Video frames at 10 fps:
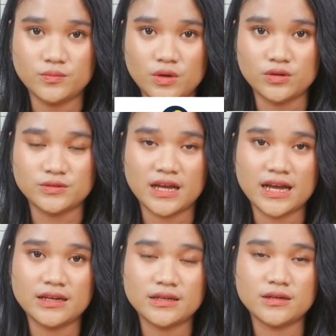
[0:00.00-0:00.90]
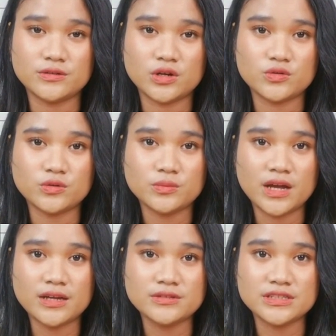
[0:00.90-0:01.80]
Molvad, total
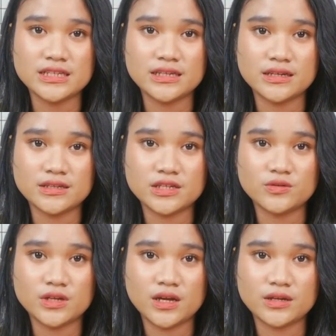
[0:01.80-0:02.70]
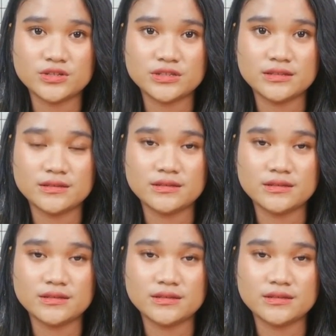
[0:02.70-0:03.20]
privacy, no logs.